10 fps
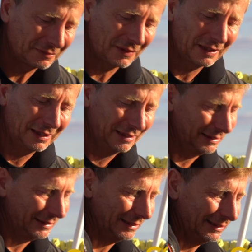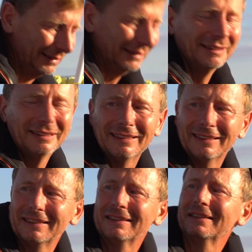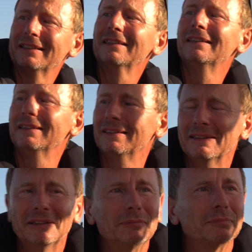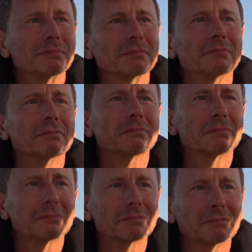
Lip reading: us, all of you. When you arrive here and you keep